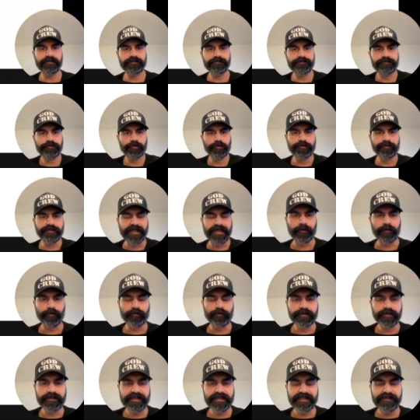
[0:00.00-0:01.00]
So
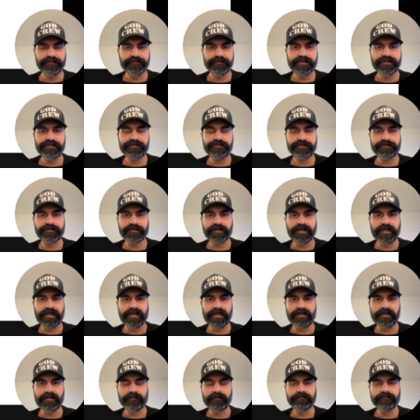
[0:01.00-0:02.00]
now, in this
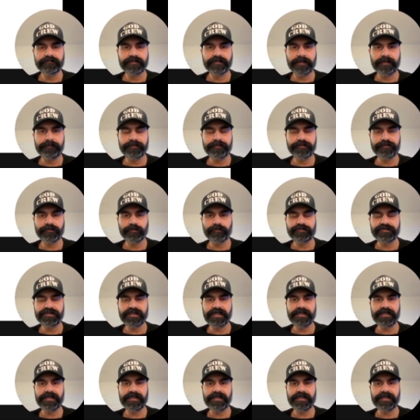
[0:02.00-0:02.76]
episode,